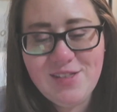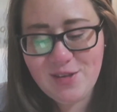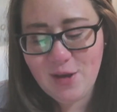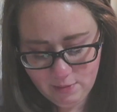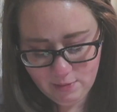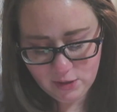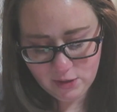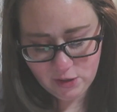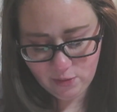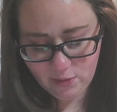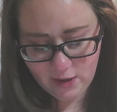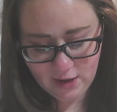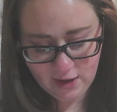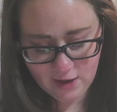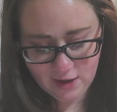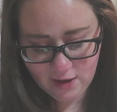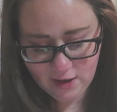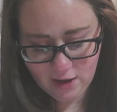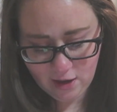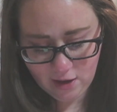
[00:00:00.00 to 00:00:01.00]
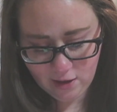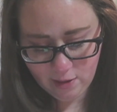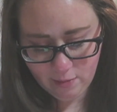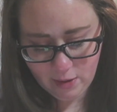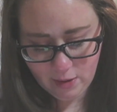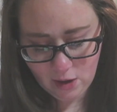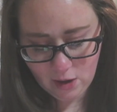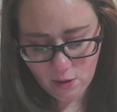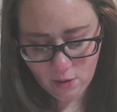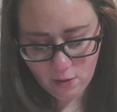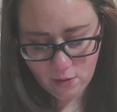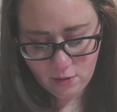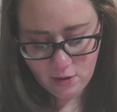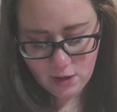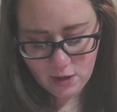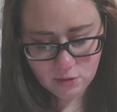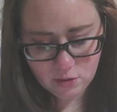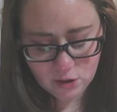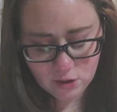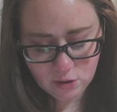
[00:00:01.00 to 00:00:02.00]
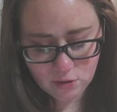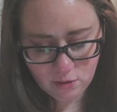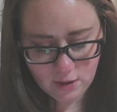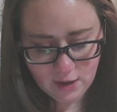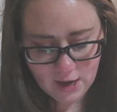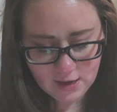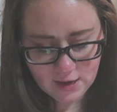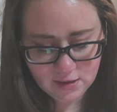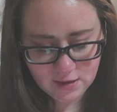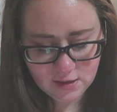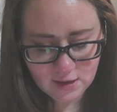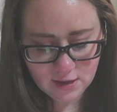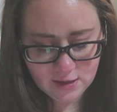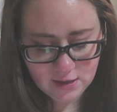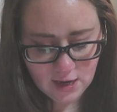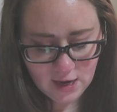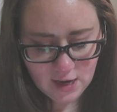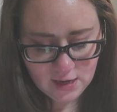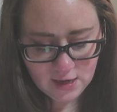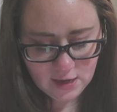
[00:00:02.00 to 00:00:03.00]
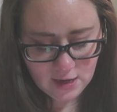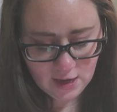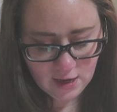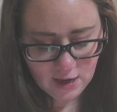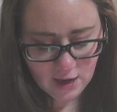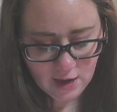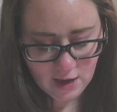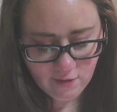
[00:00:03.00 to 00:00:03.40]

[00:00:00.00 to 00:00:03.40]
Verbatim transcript: So I'm doing it all on my own. You can do guests attending.